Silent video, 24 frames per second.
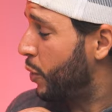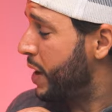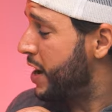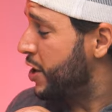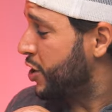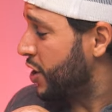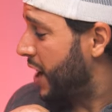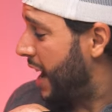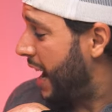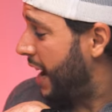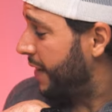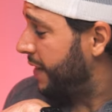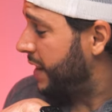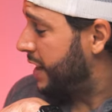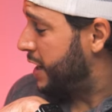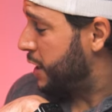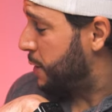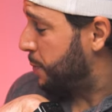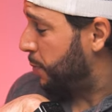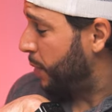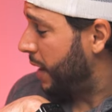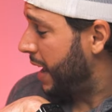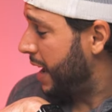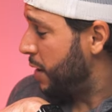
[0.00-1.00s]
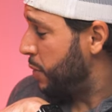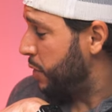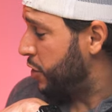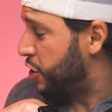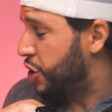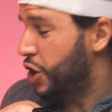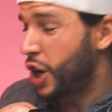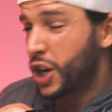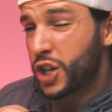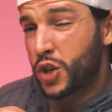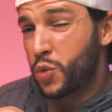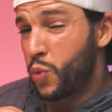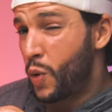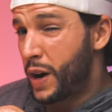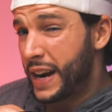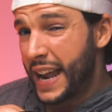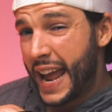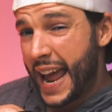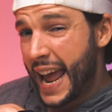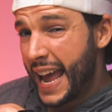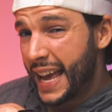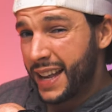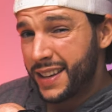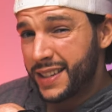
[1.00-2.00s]
reach on the display with just one
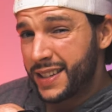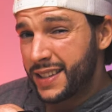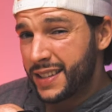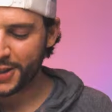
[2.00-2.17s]
hand.